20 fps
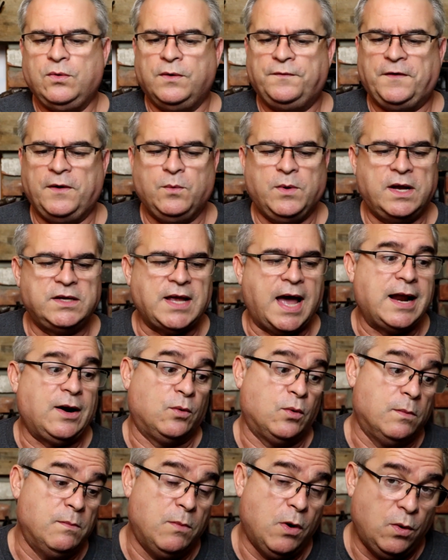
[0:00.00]
know if it had a
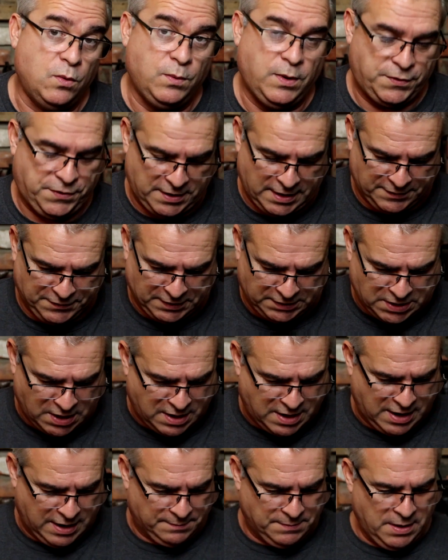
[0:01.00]
remote with it at the
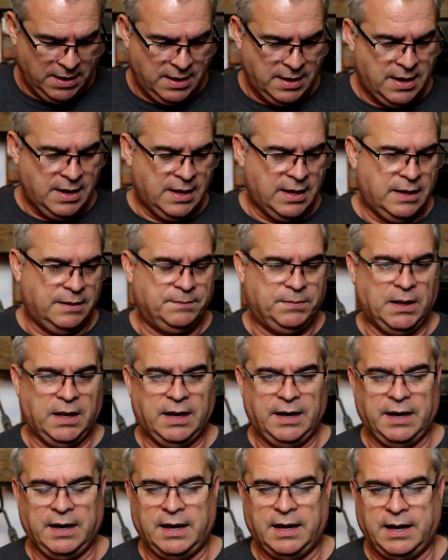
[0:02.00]
time,
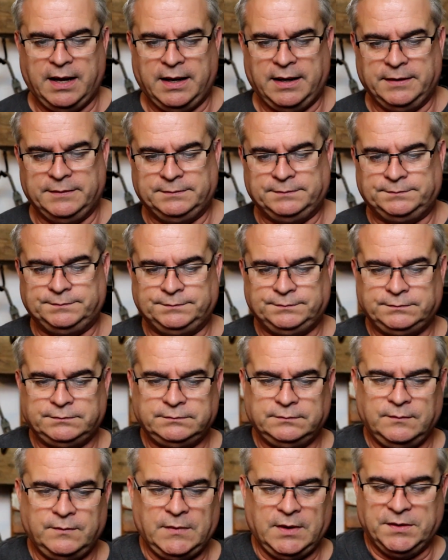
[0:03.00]
but
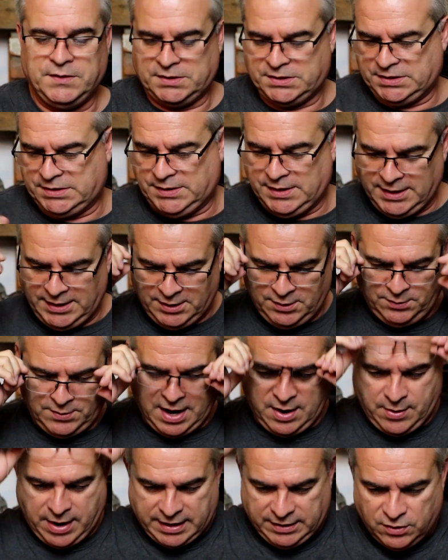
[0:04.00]
this, you know
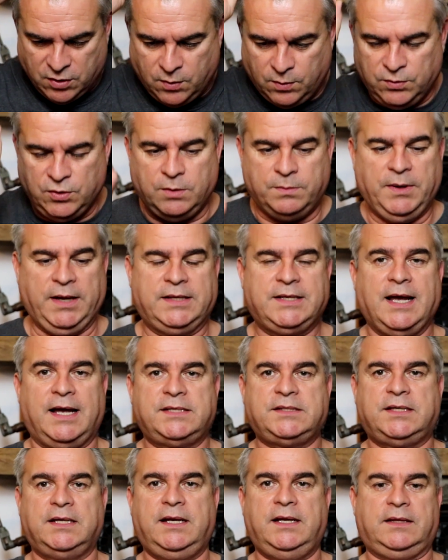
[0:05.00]
how I know nobody
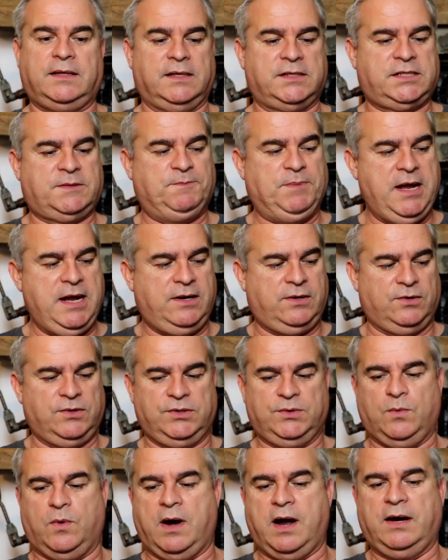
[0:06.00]
tested it? The
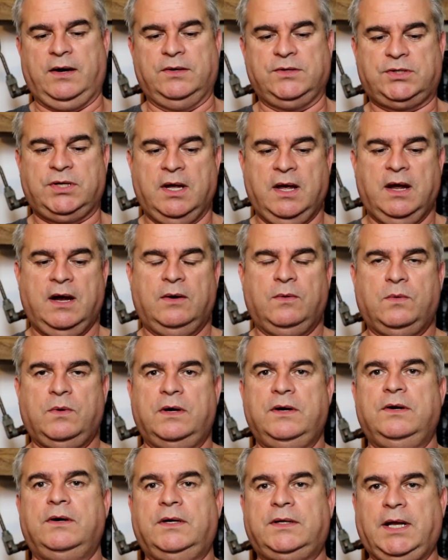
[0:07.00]
speaker wires
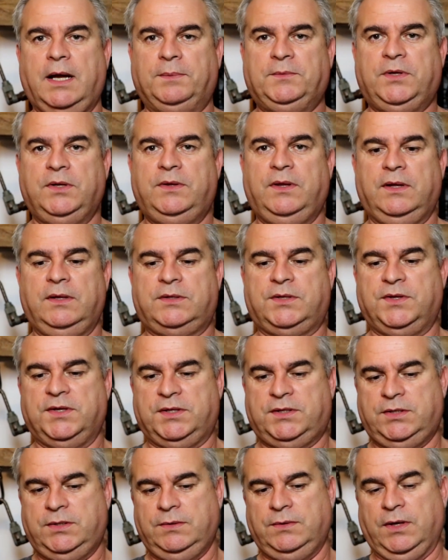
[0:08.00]
weren't hooked up to
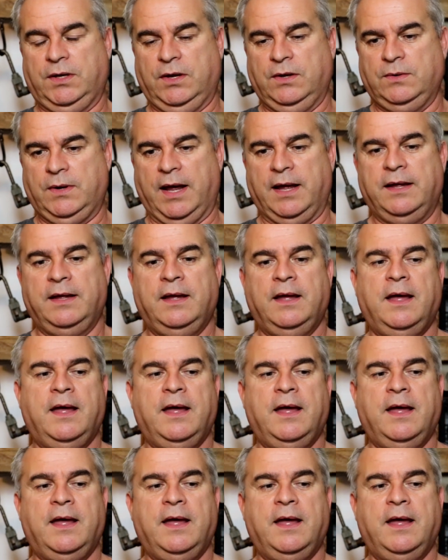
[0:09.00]
the unit.